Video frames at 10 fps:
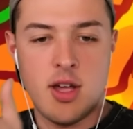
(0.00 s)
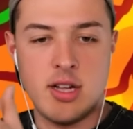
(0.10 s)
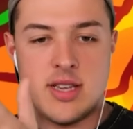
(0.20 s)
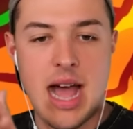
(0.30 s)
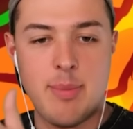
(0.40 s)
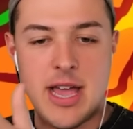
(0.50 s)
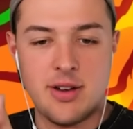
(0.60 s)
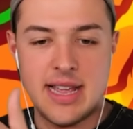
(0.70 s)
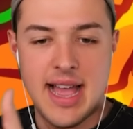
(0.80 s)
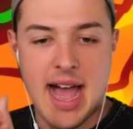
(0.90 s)
Good job,
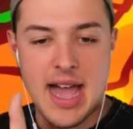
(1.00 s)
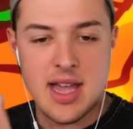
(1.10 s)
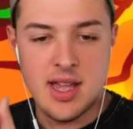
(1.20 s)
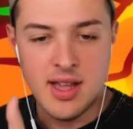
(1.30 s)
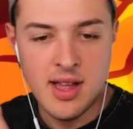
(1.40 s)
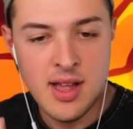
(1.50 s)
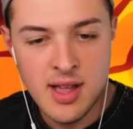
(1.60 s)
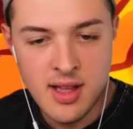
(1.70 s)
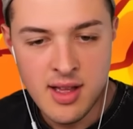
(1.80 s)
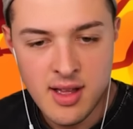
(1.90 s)
gilded guy.
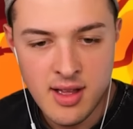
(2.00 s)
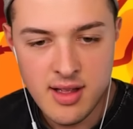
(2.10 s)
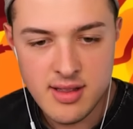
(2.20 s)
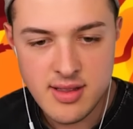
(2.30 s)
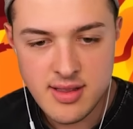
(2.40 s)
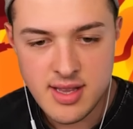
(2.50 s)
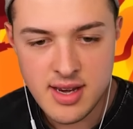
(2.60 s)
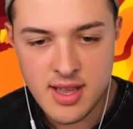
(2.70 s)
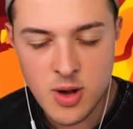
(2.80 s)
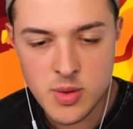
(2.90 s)

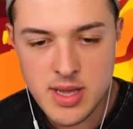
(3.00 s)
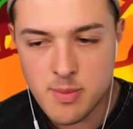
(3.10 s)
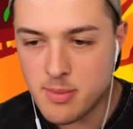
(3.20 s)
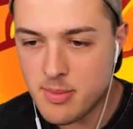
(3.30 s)
Did he only